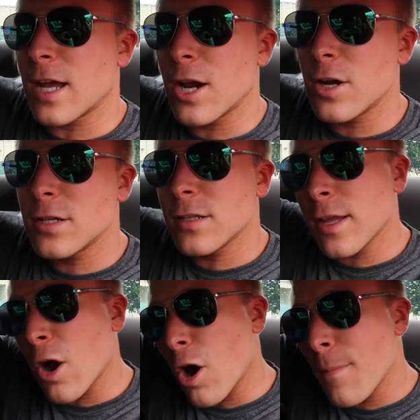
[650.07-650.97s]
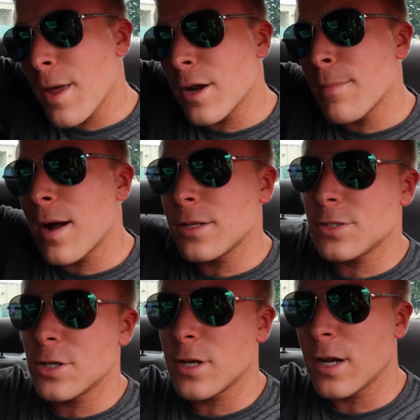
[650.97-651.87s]
I heard they are better than
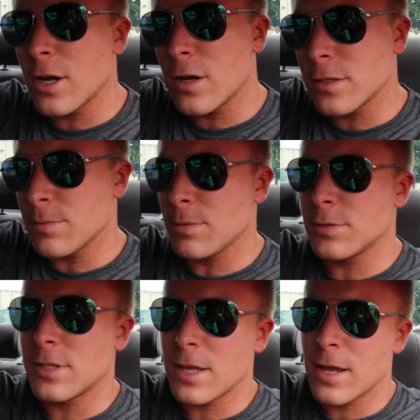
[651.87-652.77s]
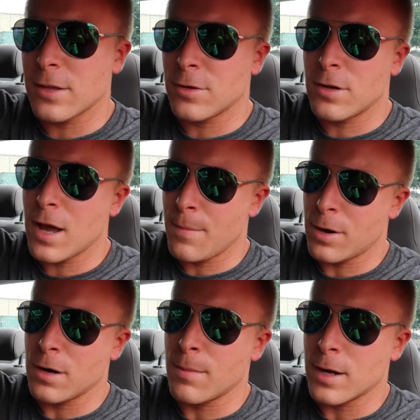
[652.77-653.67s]
Monster, and I heard some people say that they're not
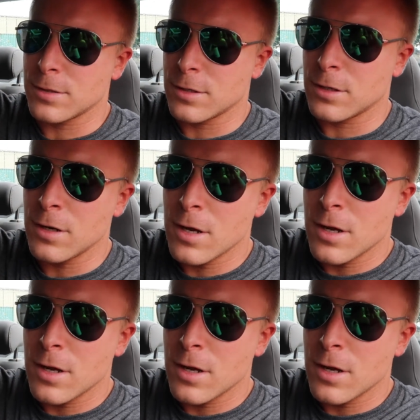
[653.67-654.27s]
better than Monster.